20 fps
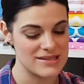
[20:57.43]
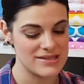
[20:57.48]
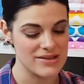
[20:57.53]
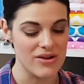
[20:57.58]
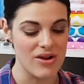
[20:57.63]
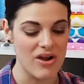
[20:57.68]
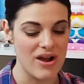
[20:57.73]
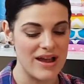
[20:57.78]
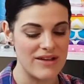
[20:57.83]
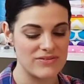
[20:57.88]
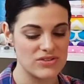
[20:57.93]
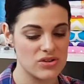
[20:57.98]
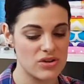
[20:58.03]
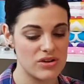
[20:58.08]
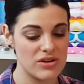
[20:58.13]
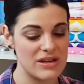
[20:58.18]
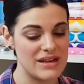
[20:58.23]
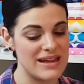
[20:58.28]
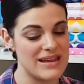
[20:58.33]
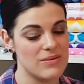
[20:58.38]
So I've
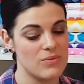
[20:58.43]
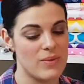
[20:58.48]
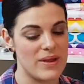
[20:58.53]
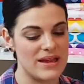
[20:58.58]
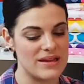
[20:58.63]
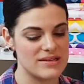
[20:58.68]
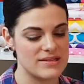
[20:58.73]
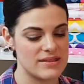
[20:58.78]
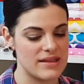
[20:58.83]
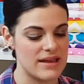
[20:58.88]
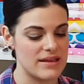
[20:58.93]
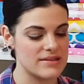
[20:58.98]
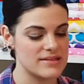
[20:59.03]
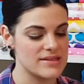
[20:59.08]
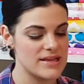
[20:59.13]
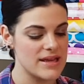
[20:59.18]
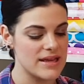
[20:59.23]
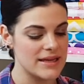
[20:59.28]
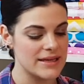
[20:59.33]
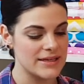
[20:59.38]
totally winged things.